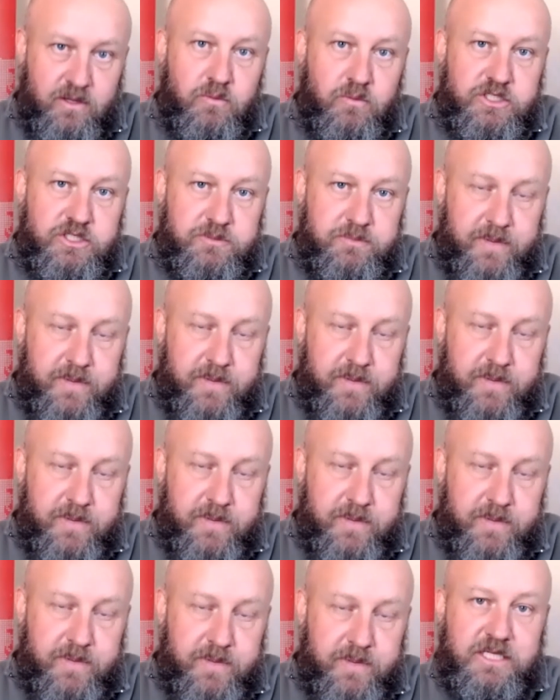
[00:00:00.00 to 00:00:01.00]
which
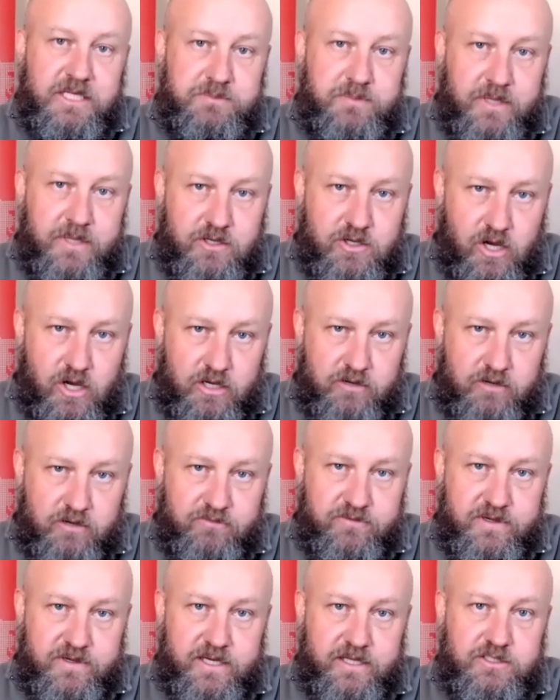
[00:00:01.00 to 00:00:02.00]
means there must be
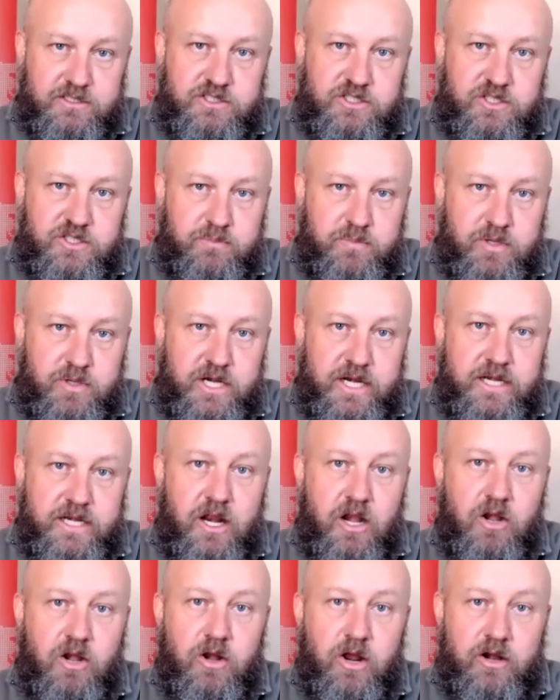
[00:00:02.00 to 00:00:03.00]
confidence to put in
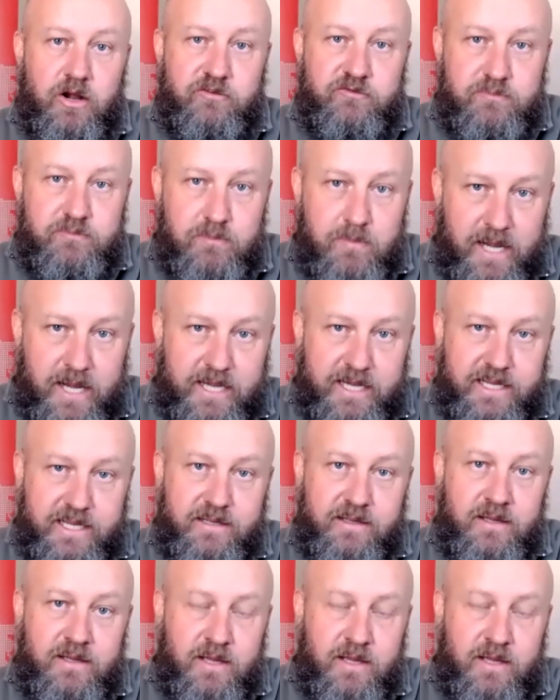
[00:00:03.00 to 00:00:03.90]
a lot of money.